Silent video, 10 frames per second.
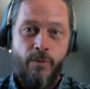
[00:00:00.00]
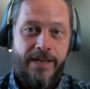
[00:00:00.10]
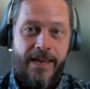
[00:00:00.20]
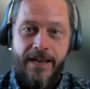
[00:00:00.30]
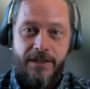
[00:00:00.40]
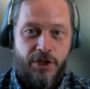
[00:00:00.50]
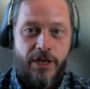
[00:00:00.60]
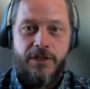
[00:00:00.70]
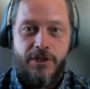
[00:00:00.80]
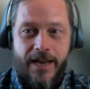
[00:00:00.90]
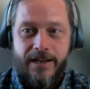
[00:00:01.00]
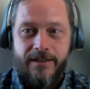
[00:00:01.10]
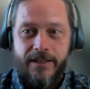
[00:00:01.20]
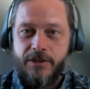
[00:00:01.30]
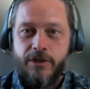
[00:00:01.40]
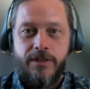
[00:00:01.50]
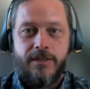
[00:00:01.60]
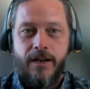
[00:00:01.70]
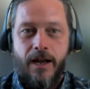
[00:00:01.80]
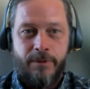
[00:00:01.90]
we can't change that. It's
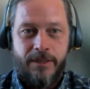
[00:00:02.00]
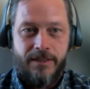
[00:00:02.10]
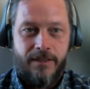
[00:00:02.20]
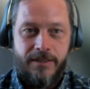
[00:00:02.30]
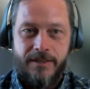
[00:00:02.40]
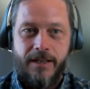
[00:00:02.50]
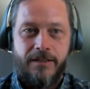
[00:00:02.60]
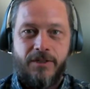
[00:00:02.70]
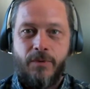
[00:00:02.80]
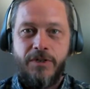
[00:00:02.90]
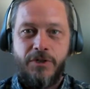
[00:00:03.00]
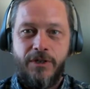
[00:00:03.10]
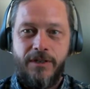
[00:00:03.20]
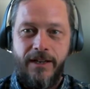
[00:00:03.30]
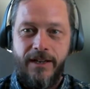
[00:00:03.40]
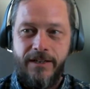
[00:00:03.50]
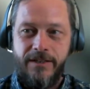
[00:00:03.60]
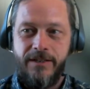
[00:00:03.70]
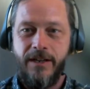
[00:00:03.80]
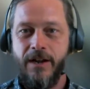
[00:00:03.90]
just an optics and aesthetics question.
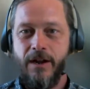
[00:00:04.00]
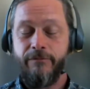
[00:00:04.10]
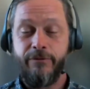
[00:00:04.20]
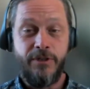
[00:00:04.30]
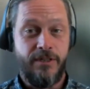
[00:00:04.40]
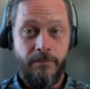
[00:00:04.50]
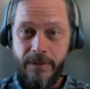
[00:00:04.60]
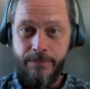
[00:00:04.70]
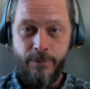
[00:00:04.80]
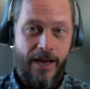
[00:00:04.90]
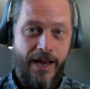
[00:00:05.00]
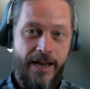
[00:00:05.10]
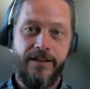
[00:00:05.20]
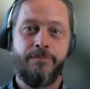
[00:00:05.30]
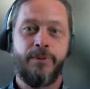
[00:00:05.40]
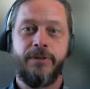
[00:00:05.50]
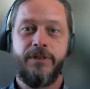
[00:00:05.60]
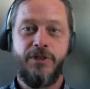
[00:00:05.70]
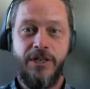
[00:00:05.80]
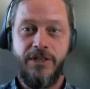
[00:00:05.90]
And for some people, ag
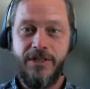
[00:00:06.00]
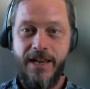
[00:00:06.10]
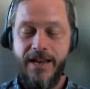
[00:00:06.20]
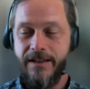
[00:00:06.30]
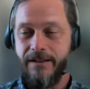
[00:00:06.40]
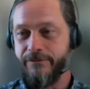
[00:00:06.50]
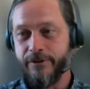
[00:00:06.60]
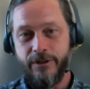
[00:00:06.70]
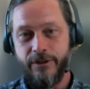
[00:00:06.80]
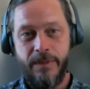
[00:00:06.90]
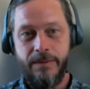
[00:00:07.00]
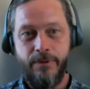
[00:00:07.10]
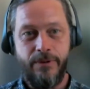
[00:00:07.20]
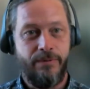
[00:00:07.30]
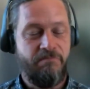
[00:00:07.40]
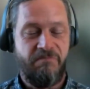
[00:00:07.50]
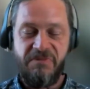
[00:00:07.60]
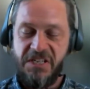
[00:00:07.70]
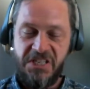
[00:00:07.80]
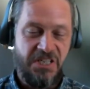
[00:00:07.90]
completely changes that. For other people,
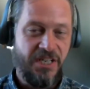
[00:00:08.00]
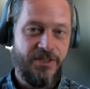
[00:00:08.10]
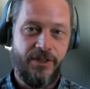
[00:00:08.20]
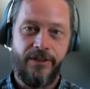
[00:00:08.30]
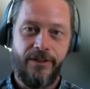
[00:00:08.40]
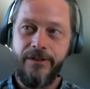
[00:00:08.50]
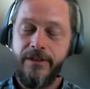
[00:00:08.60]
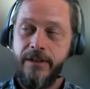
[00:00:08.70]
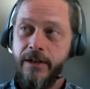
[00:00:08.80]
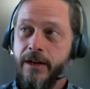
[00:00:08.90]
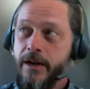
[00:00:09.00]
doesn't touch it at all.